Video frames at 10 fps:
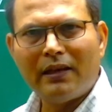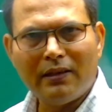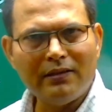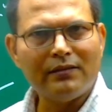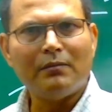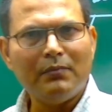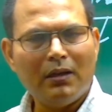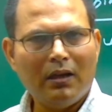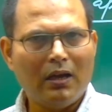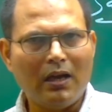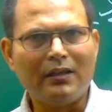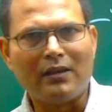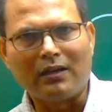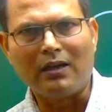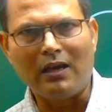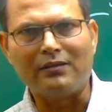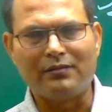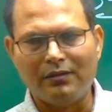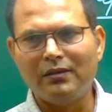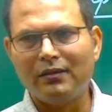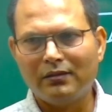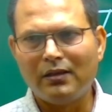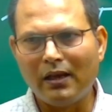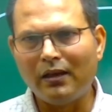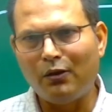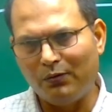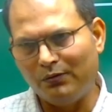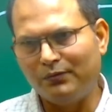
in some other class. Thank you.